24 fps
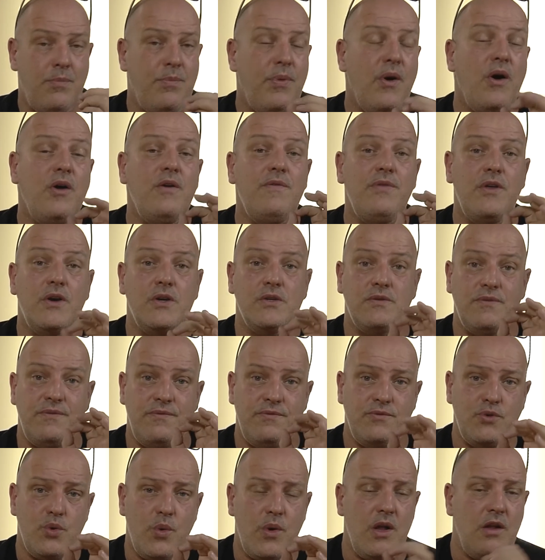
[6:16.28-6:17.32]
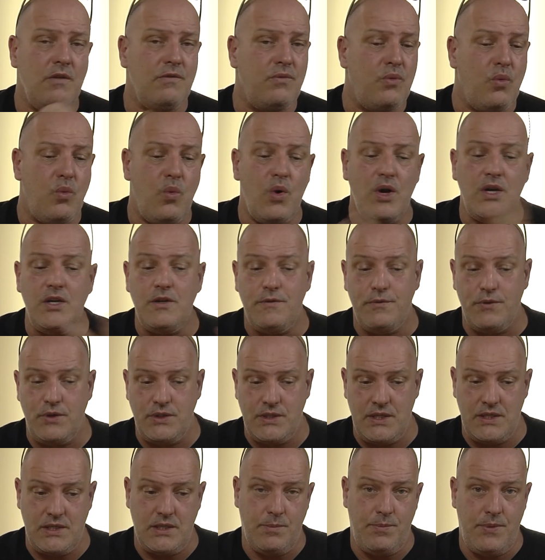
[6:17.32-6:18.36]
part of those 12 wonderful
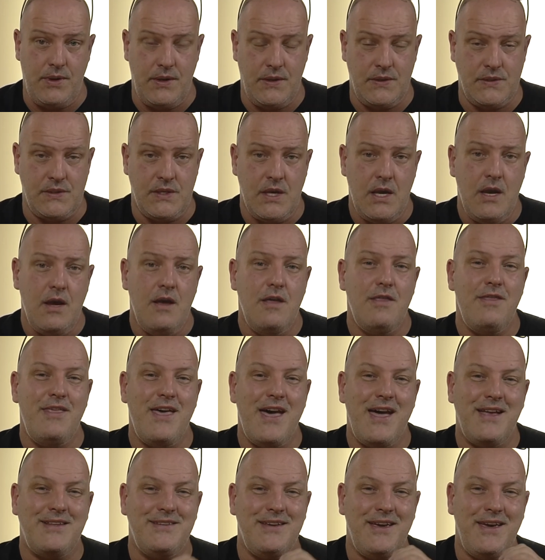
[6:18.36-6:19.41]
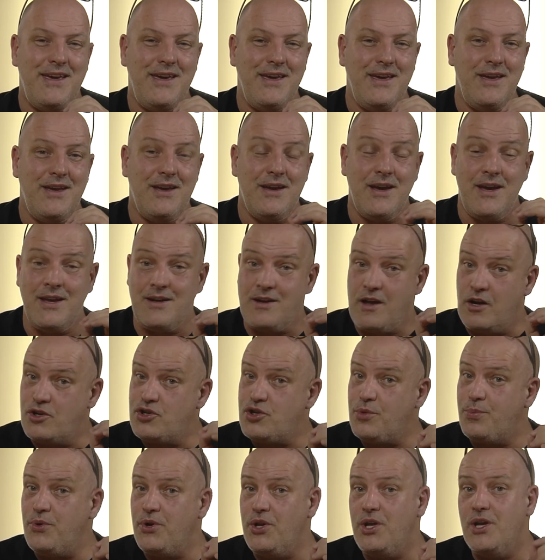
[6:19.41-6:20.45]
disciplines that an
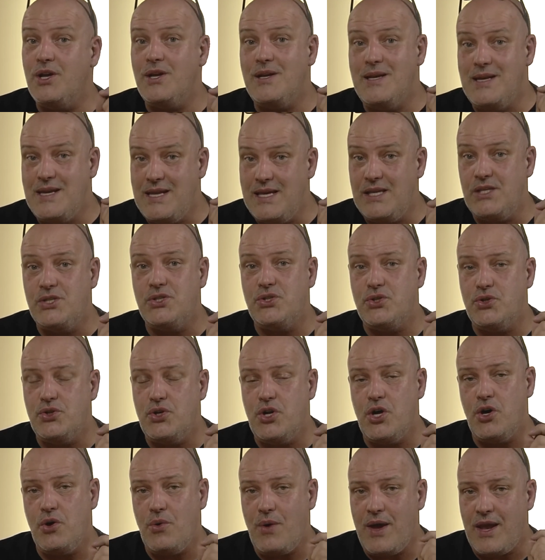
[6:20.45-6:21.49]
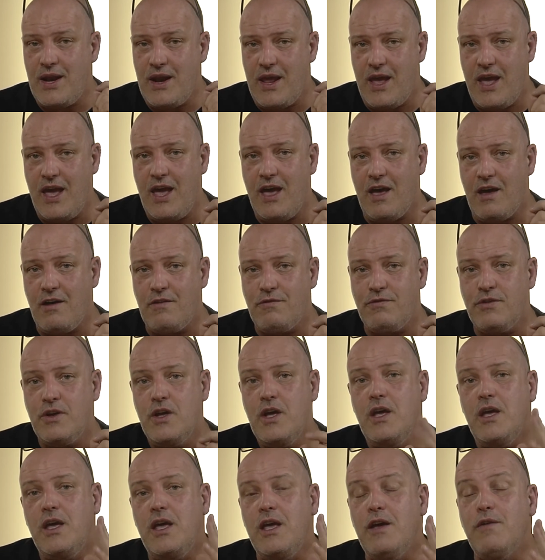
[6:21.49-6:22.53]
entrepreneur needs to know and have
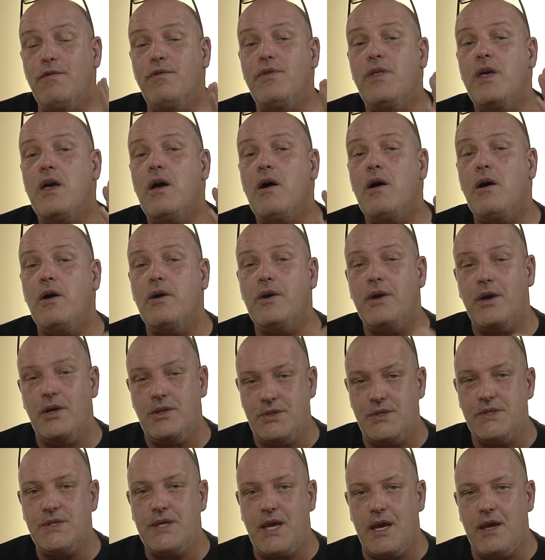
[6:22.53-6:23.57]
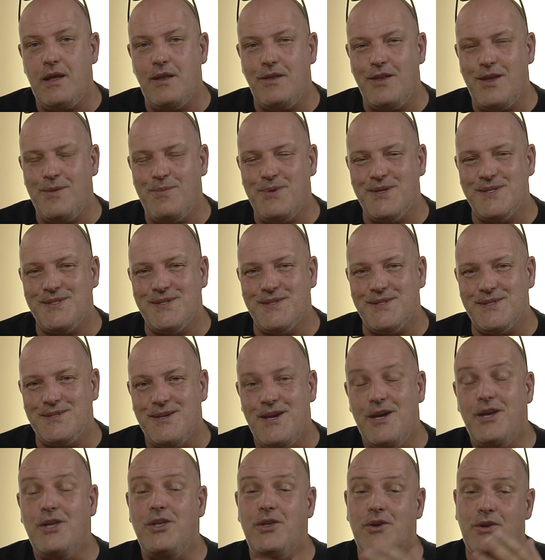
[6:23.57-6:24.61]
if they are going to scale their business.
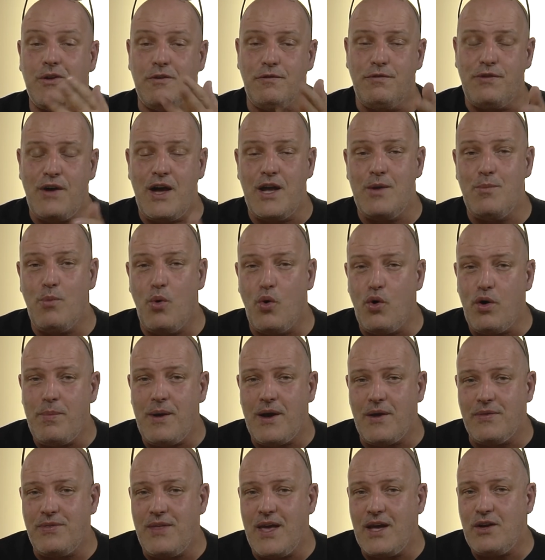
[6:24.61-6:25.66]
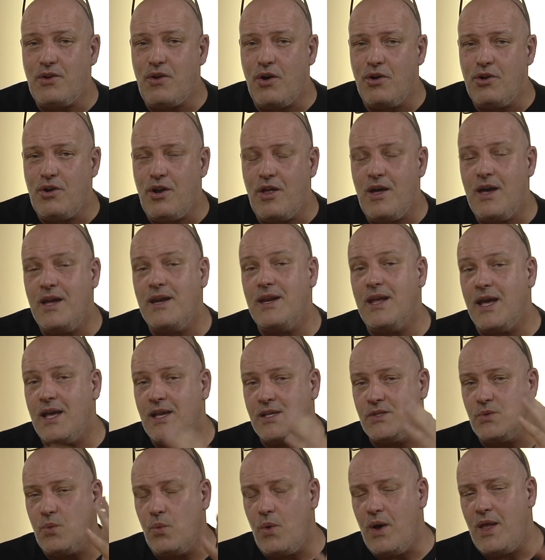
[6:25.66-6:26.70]
You can find more about that online
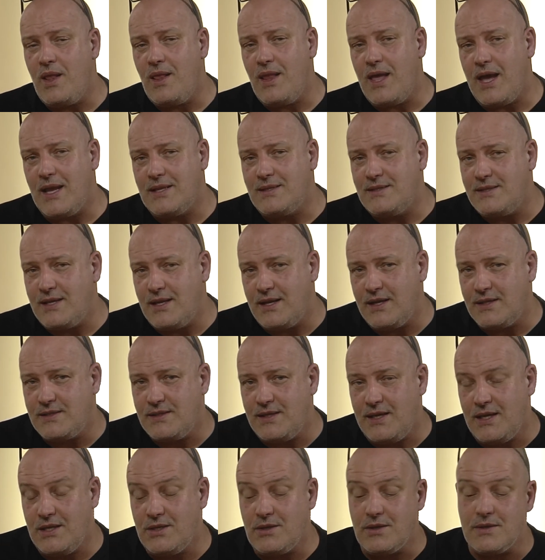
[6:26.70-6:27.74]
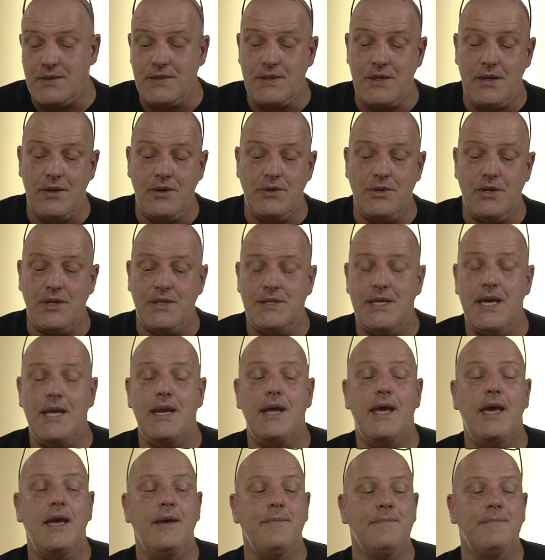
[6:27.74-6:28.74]
as well at 10xe.co.za.